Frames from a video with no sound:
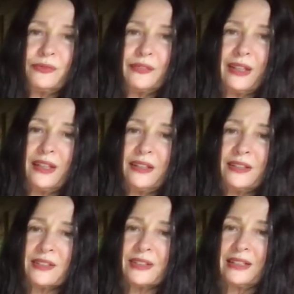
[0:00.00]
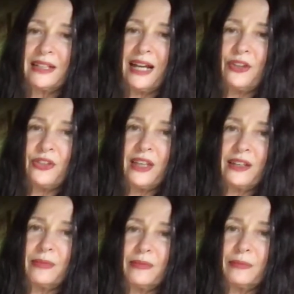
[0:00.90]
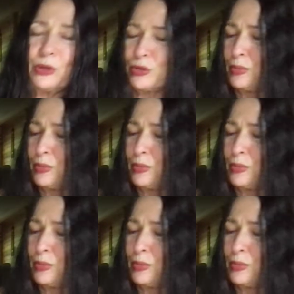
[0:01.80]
and I think most